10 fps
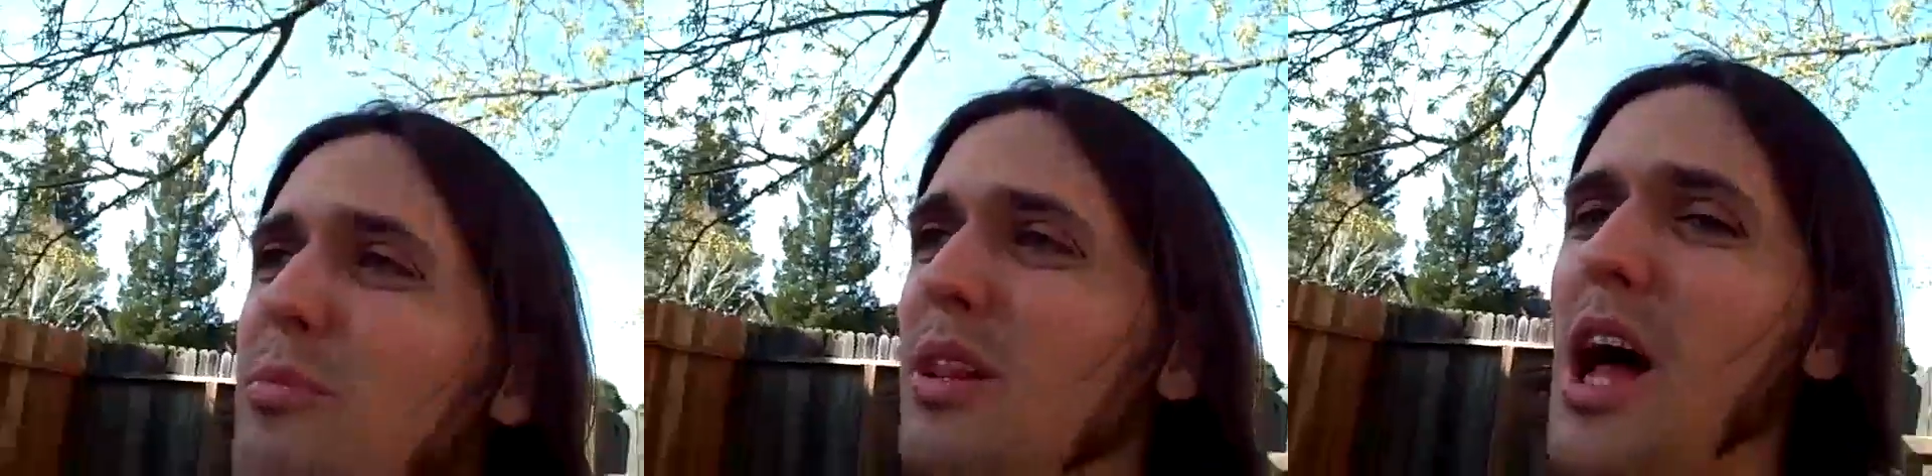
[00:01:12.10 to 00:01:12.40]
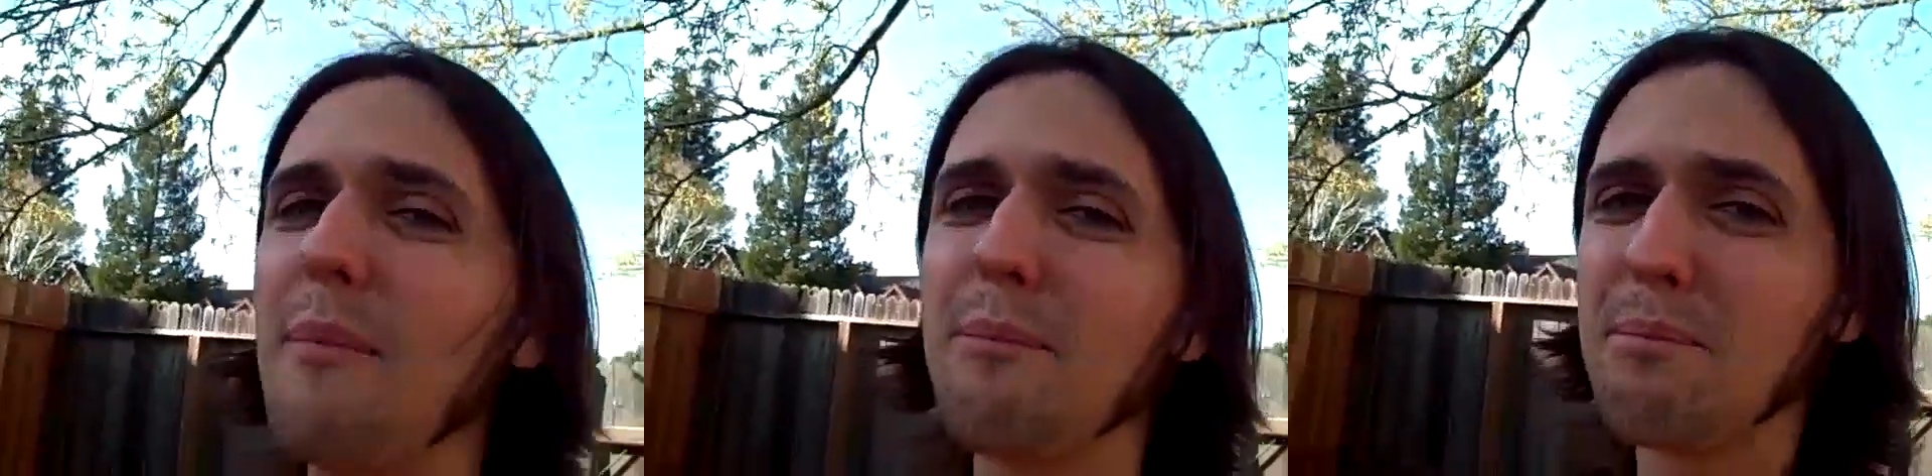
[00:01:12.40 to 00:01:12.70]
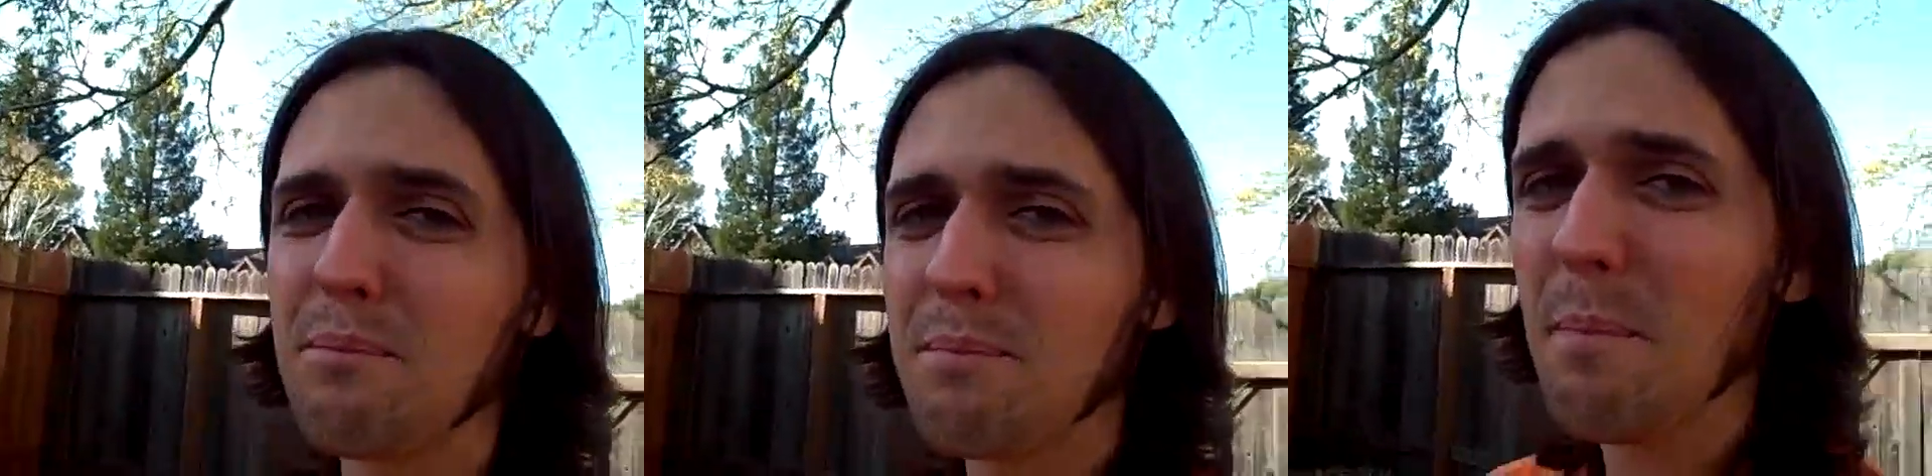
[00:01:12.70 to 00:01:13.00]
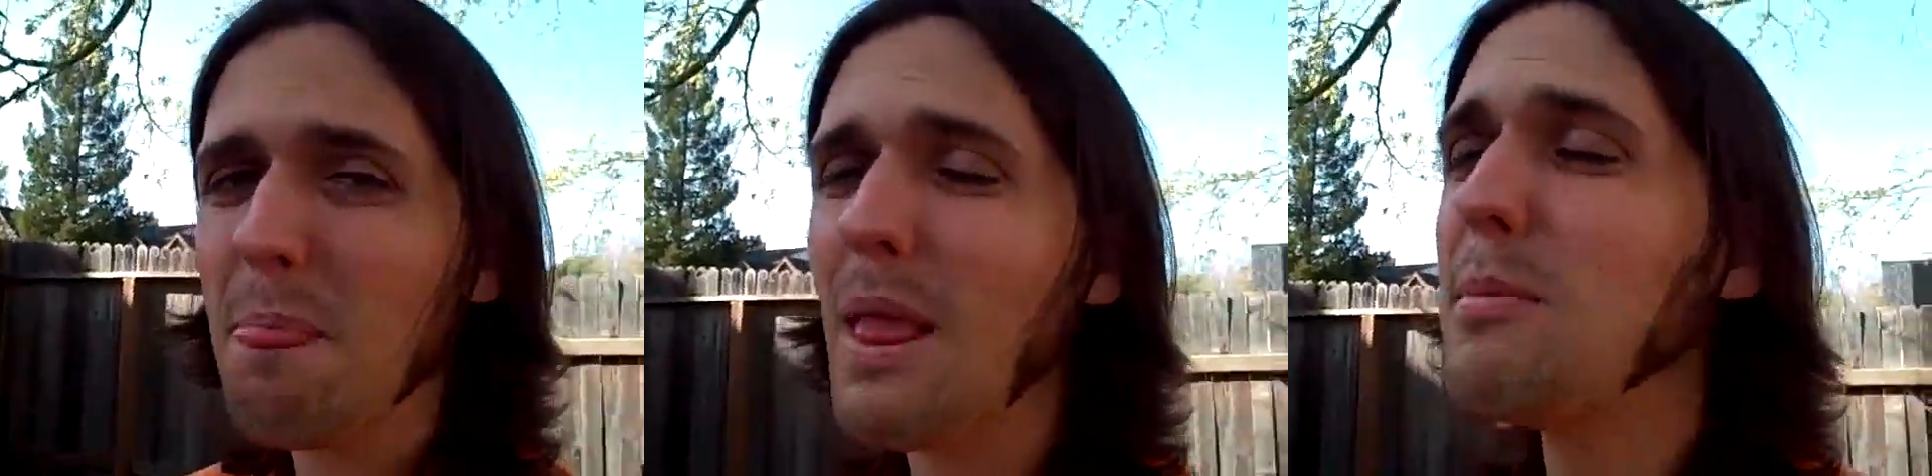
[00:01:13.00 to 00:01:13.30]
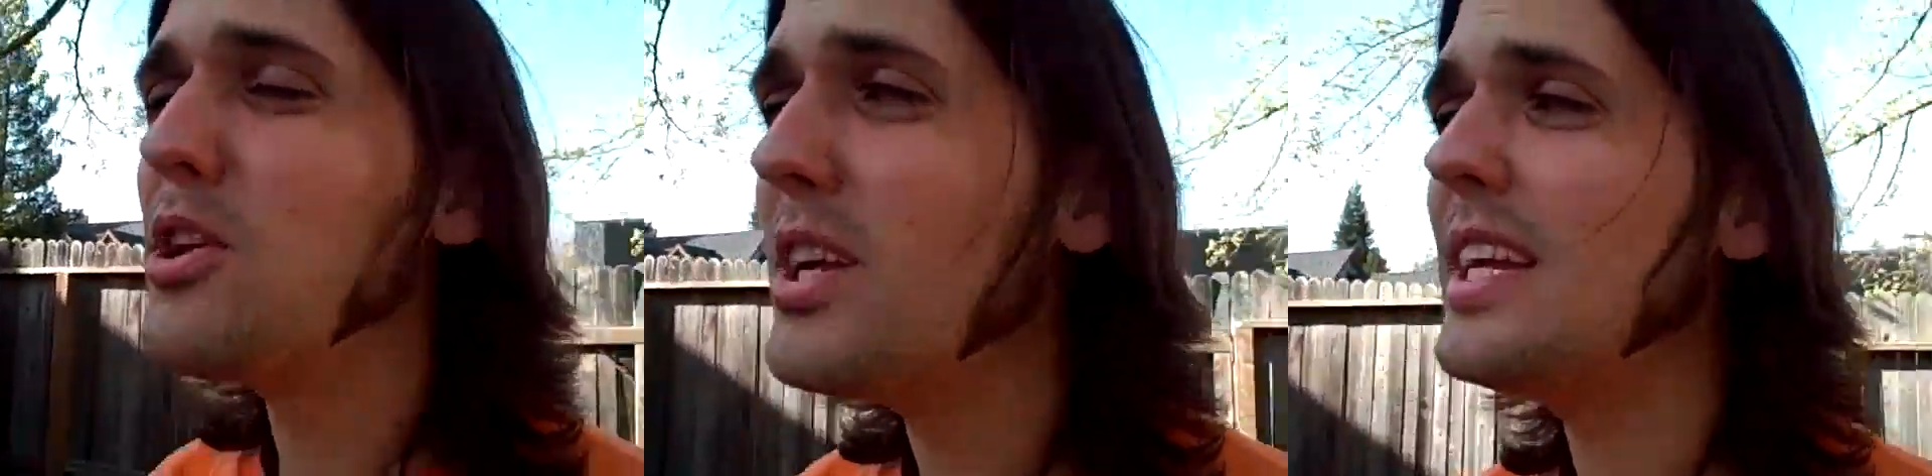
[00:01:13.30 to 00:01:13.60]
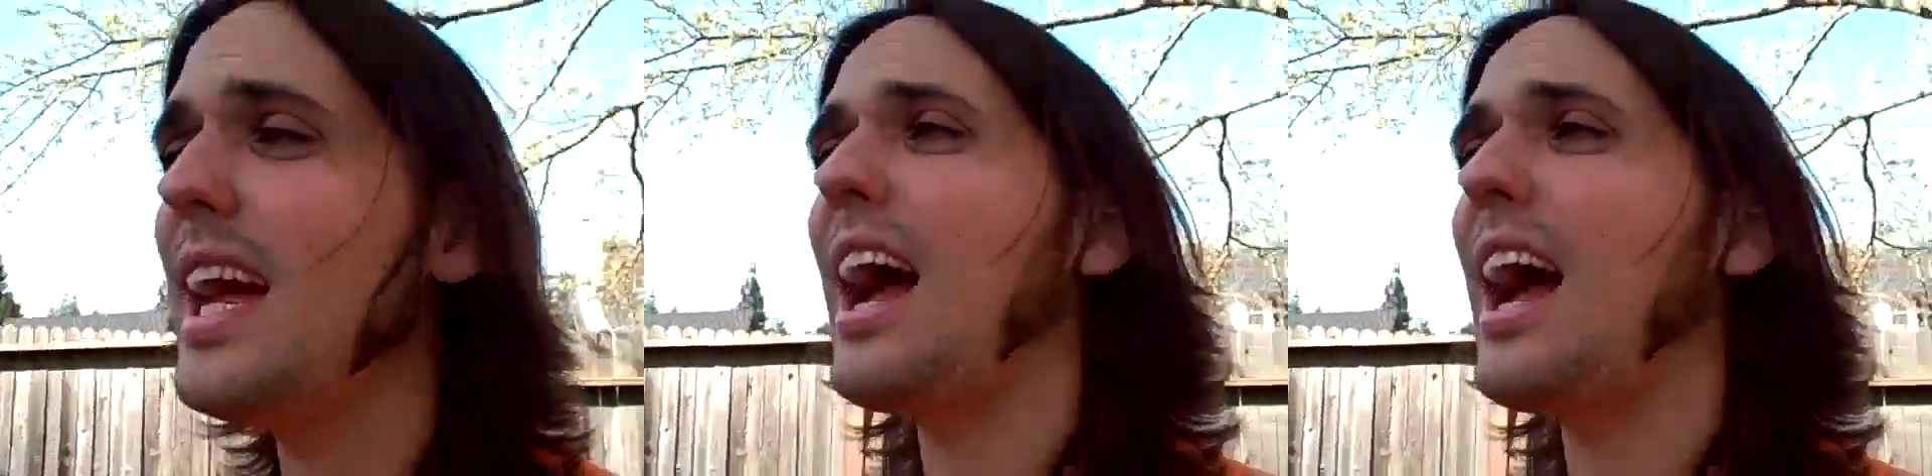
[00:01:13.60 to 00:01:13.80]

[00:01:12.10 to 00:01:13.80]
group a lot, but you need